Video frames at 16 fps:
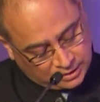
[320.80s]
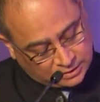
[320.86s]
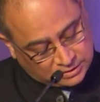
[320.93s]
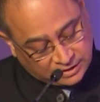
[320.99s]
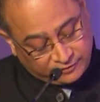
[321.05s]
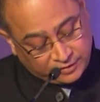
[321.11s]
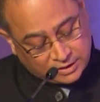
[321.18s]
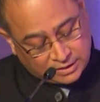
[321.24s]

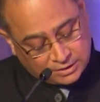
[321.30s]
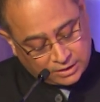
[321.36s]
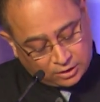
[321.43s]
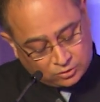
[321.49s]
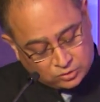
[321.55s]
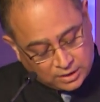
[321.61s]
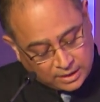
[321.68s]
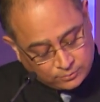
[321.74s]

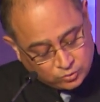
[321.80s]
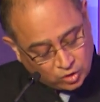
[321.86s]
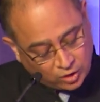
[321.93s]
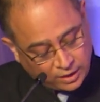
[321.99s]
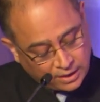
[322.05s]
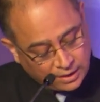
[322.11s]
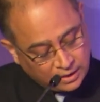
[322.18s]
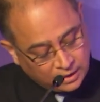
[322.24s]
17,000, I'm
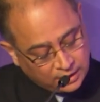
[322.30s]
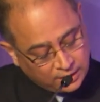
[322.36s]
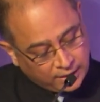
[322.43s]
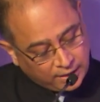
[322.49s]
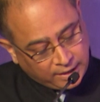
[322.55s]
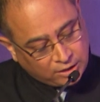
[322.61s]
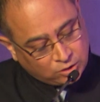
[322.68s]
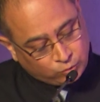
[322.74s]
sorry.
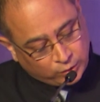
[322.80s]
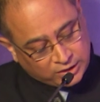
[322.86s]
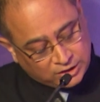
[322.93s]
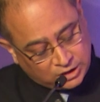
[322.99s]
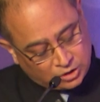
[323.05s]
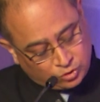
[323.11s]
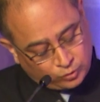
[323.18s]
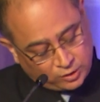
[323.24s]
In
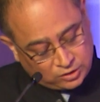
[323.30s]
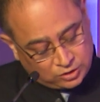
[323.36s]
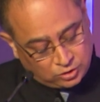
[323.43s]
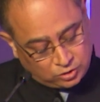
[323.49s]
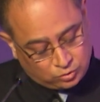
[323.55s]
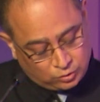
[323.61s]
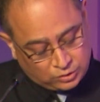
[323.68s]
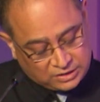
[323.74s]

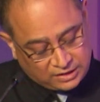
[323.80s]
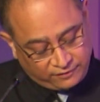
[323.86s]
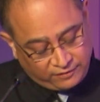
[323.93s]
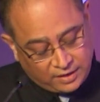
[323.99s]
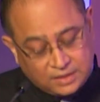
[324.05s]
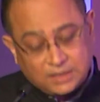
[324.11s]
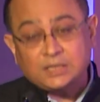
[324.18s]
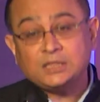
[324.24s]
2022,
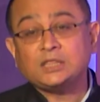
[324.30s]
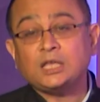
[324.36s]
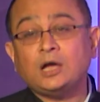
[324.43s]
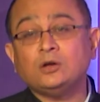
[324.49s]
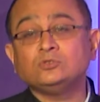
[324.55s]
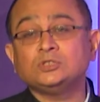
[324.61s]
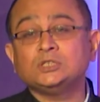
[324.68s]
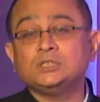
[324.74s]

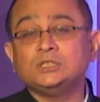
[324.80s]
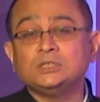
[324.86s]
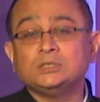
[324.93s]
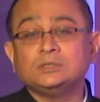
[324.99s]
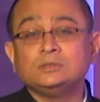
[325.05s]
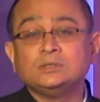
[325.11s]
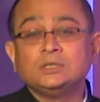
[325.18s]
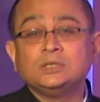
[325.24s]
17,000
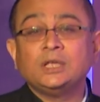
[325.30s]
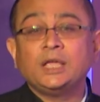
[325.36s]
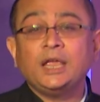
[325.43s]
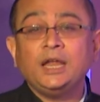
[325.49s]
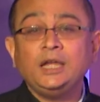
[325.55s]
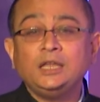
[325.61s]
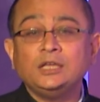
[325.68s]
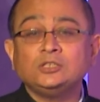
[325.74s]

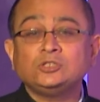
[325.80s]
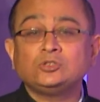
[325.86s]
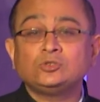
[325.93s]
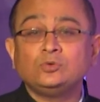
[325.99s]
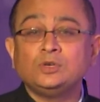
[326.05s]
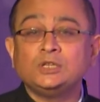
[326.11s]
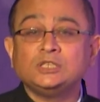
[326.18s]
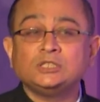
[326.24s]
Indian
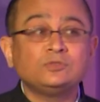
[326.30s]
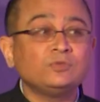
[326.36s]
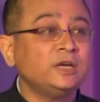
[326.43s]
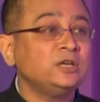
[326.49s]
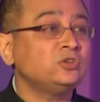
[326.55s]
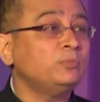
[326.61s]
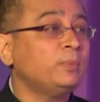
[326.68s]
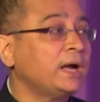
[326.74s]
students
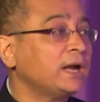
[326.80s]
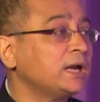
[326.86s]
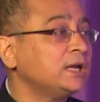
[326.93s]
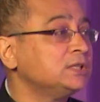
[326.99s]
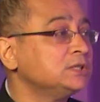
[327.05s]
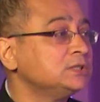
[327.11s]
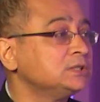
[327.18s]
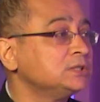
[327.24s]
went to
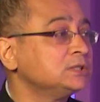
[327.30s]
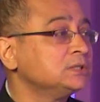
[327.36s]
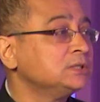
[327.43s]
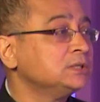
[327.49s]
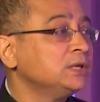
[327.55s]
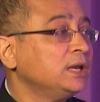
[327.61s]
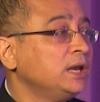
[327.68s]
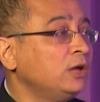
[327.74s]
Bangladesh.
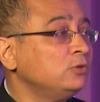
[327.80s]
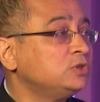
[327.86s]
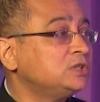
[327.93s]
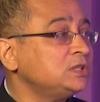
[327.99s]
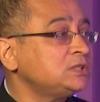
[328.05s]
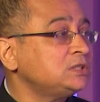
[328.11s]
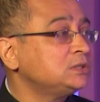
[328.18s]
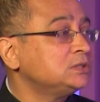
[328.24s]
Now,
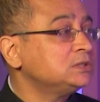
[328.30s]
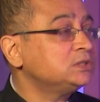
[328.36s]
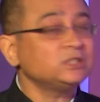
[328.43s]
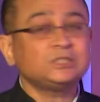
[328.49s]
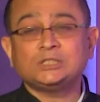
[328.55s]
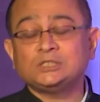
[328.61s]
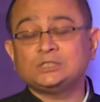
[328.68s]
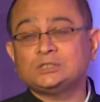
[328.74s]

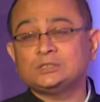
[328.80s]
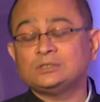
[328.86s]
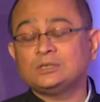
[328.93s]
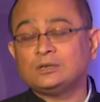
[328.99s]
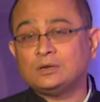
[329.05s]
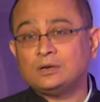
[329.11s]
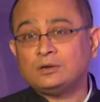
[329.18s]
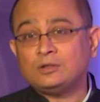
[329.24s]
this
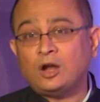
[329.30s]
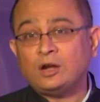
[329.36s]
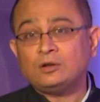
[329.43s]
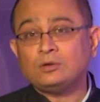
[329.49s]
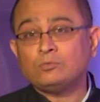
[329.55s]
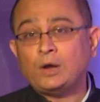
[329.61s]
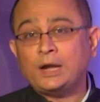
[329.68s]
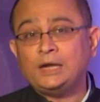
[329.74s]
is
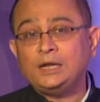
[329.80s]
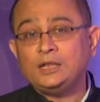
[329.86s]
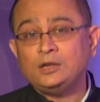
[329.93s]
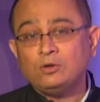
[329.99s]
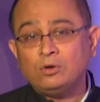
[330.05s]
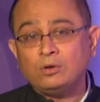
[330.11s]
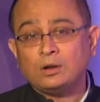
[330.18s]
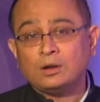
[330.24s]
not widely
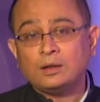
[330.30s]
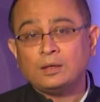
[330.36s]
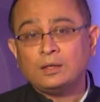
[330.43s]
known.